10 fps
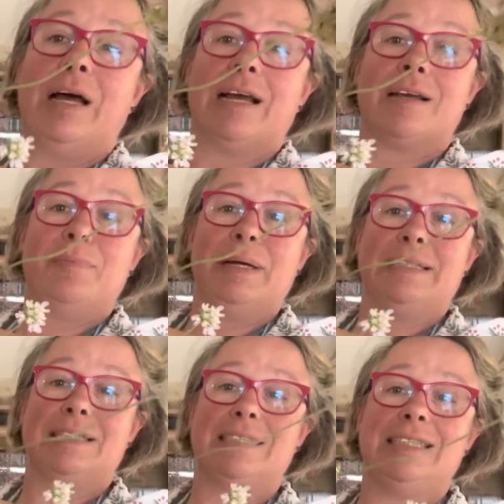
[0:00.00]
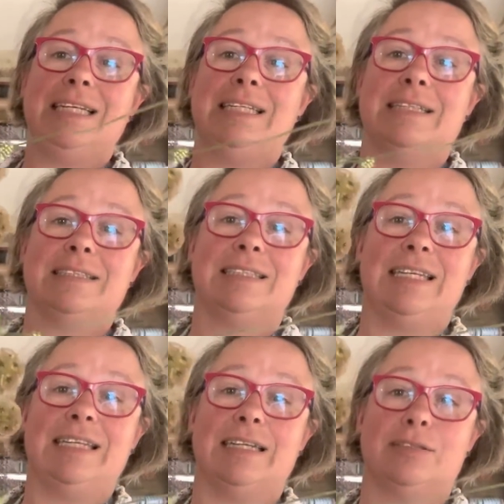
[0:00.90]
compared to the seed heads. The
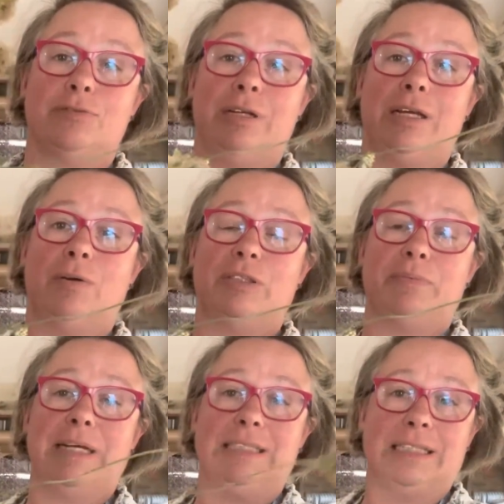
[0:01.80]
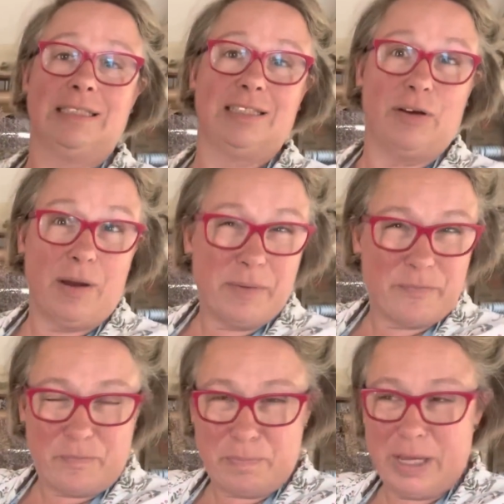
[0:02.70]
seed heads are really quite dramatic. So I'm
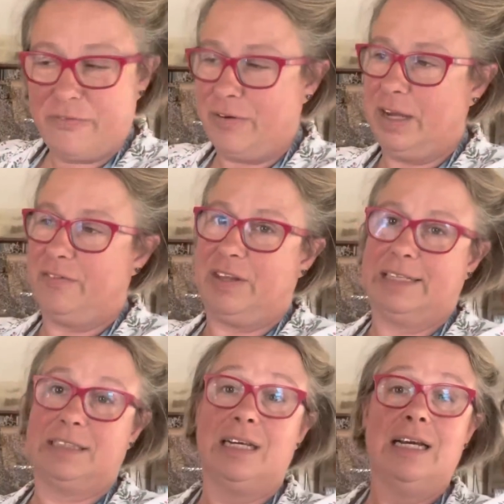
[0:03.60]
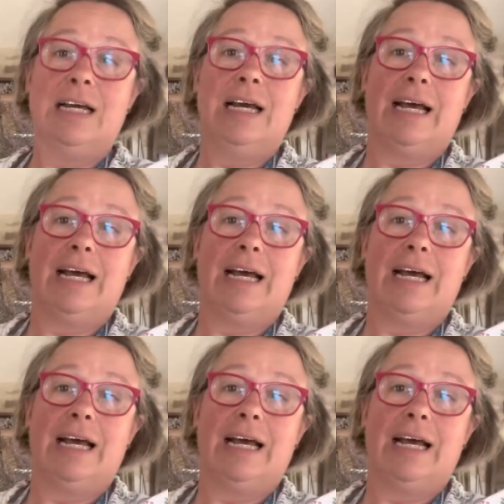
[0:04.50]
a big fan of this.